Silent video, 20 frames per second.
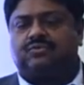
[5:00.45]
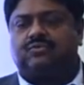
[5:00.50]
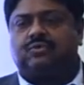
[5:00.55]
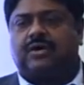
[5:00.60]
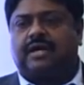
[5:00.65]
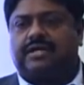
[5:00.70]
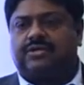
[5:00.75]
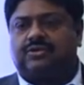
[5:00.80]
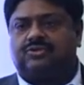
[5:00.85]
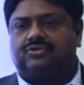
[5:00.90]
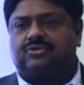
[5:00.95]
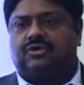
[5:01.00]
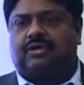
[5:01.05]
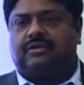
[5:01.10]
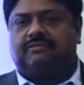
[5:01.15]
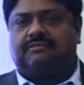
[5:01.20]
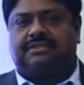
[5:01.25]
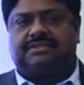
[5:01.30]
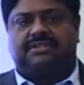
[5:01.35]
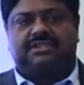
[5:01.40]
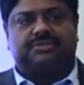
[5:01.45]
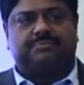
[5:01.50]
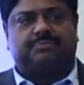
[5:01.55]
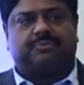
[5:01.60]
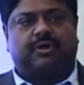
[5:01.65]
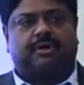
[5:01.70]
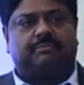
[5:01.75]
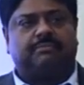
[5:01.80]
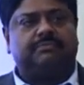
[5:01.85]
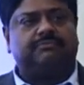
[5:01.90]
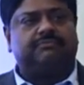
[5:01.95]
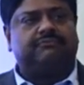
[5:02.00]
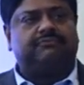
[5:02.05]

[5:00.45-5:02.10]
who are you solving this problem